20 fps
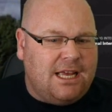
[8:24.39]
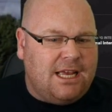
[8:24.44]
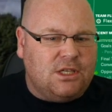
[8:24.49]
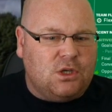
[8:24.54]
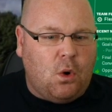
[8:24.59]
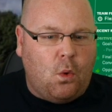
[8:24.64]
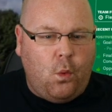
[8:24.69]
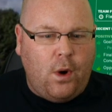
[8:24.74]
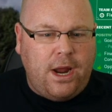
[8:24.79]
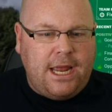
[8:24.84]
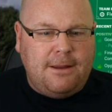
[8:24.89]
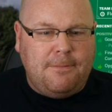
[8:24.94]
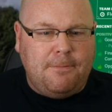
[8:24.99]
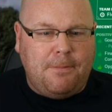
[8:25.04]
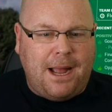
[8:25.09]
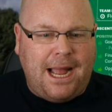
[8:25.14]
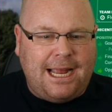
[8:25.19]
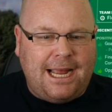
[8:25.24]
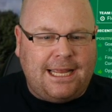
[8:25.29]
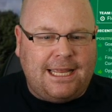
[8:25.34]
As a wing
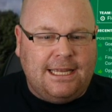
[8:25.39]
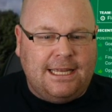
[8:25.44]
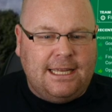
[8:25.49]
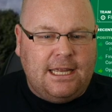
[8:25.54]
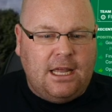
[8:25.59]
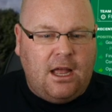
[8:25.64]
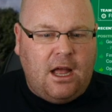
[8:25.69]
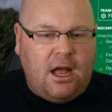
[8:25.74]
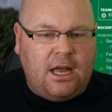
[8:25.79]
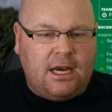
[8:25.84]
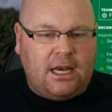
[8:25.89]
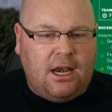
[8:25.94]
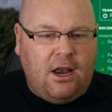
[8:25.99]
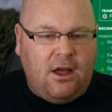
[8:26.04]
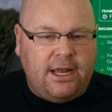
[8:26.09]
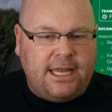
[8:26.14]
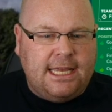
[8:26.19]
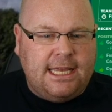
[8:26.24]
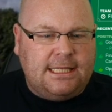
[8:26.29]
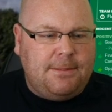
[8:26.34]
back, I'd
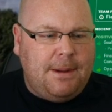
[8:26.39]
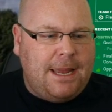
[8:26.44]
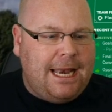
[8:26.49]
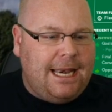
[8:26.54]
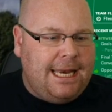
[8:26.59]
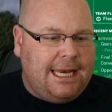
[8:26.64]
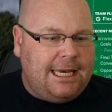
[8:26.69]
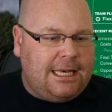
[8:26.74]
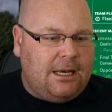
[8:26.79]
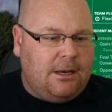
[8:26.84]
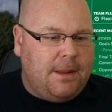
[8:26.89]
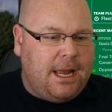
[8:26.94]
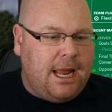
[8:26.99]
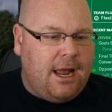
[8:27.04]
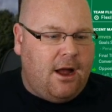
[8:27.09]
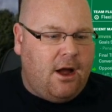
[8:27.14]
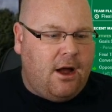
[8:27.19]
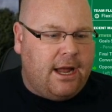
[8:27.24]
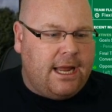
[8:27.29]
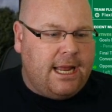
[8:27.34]
like it to be a little bit
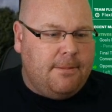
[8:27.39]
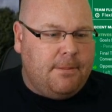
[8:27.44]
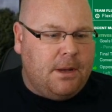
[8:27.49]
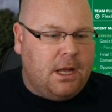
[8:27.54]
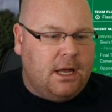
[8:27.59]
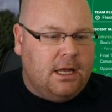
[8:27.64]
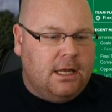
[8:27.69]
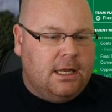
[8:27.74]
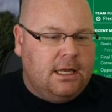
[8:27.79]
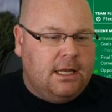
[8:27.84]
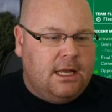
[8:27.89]
higher, but